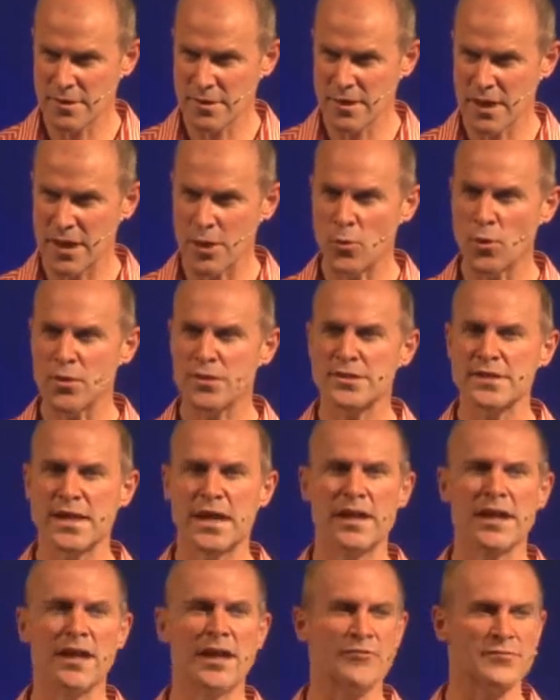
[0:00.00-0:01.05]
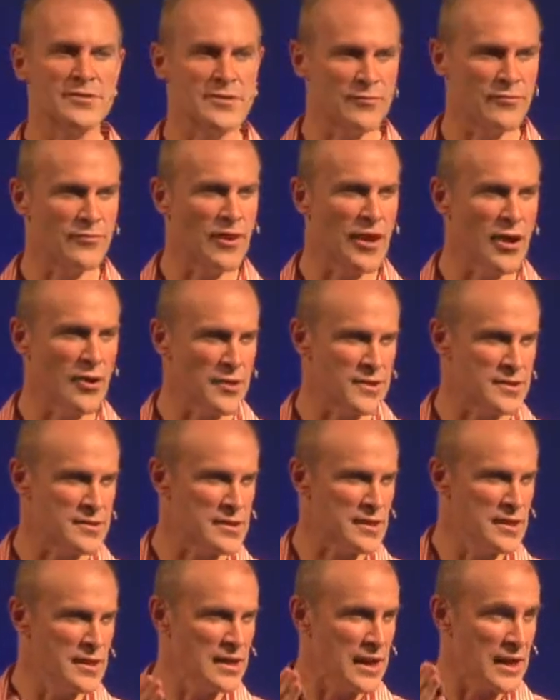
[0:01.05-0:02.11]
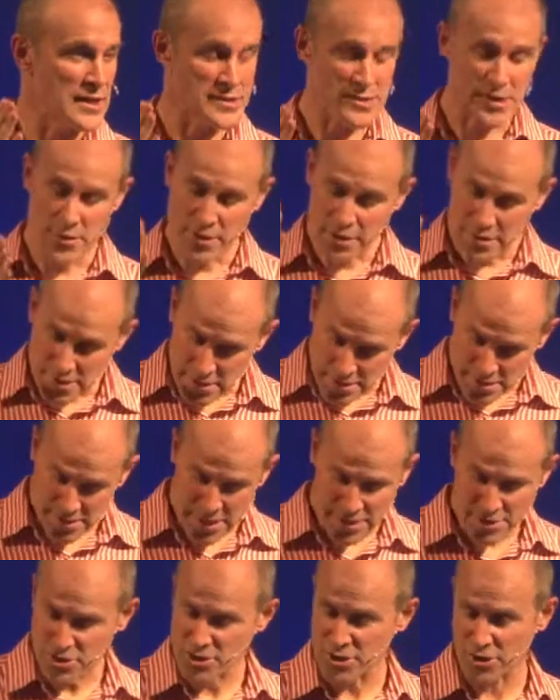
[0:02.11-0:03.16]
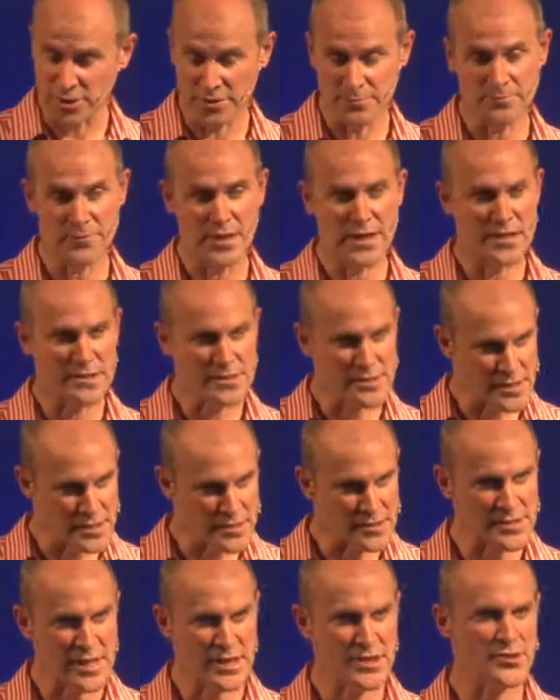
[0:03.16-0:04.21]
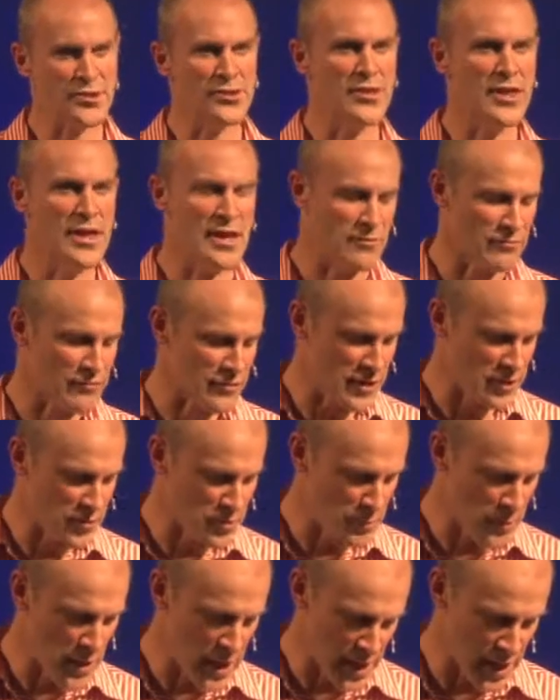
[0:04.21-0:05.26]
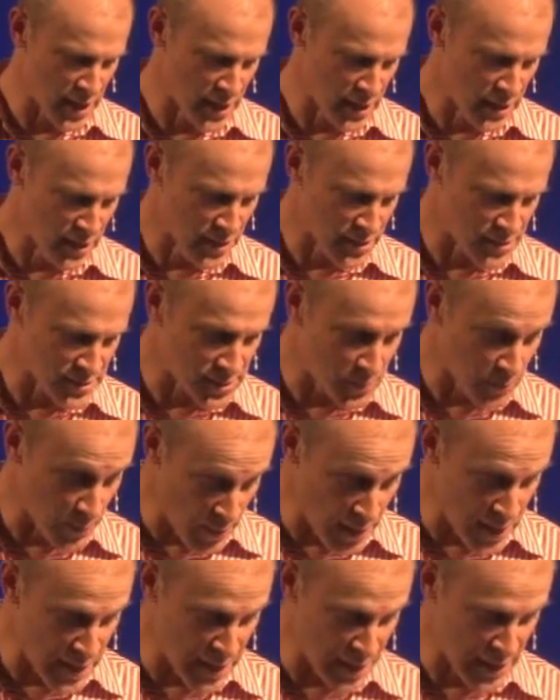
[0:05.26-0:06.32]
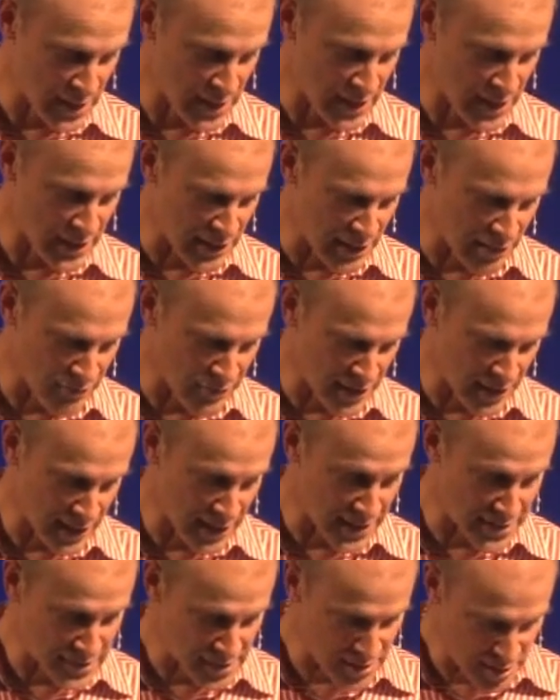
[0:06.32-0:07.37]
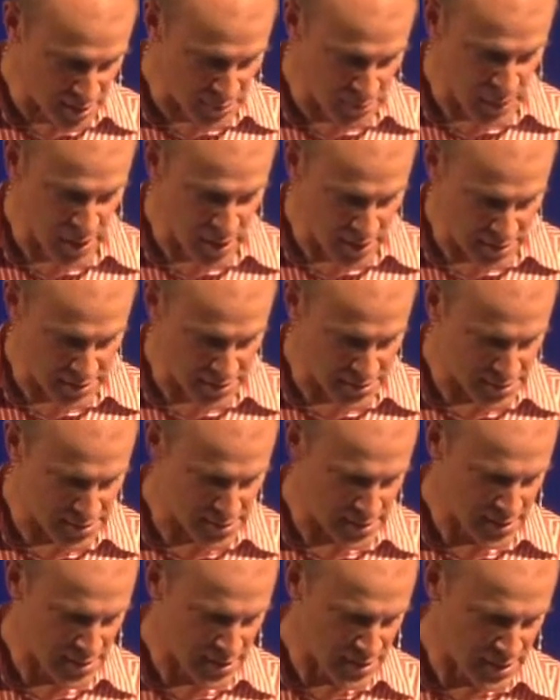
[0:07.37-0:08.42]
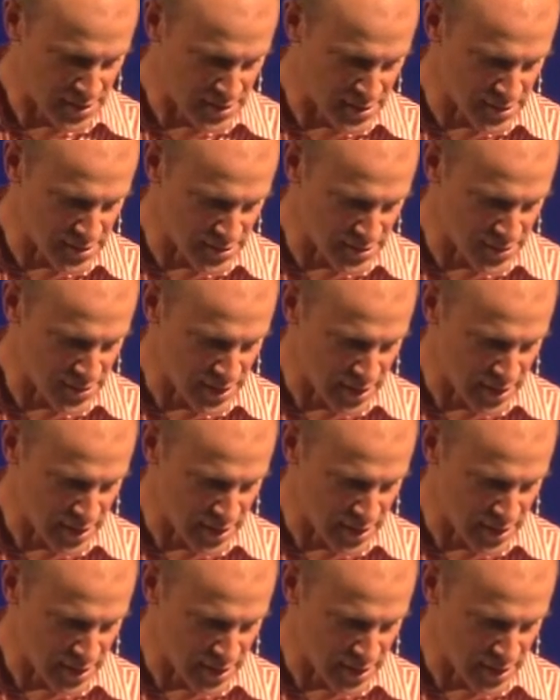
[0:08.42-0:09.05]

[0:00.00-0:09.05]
He wants that love to flow. And so it is essential. It's an essential thing for you and me to be loving. It is a command to